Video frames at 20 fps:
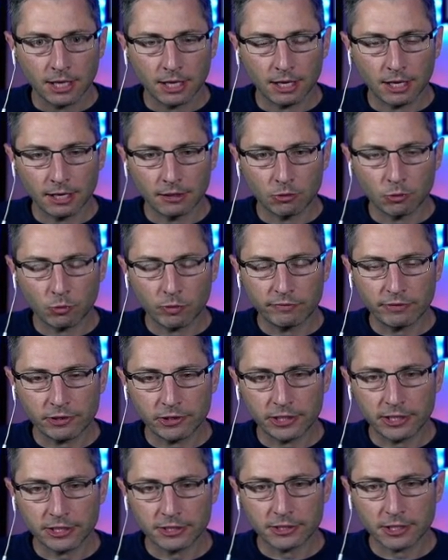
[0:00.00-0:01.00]
And we've
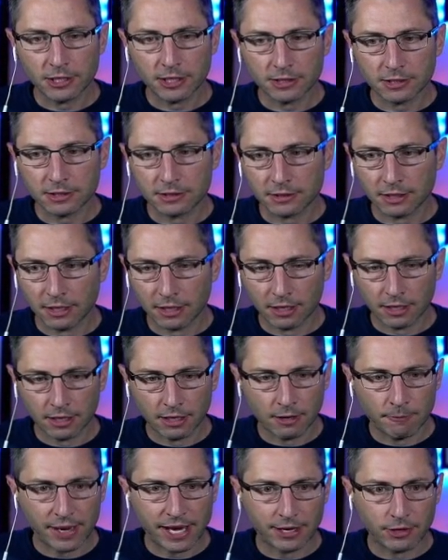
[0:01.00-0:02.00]
already talked
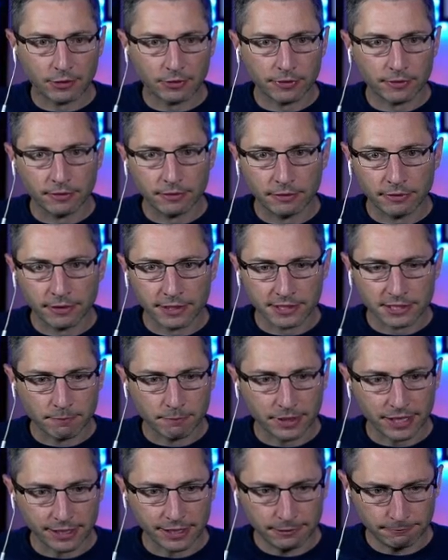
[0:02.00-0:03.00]
about this a
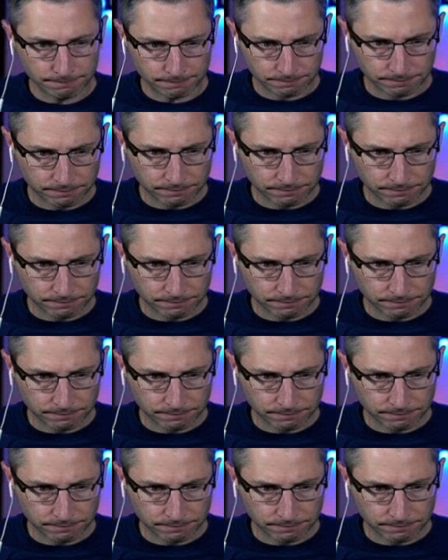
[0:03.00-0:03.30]
bit.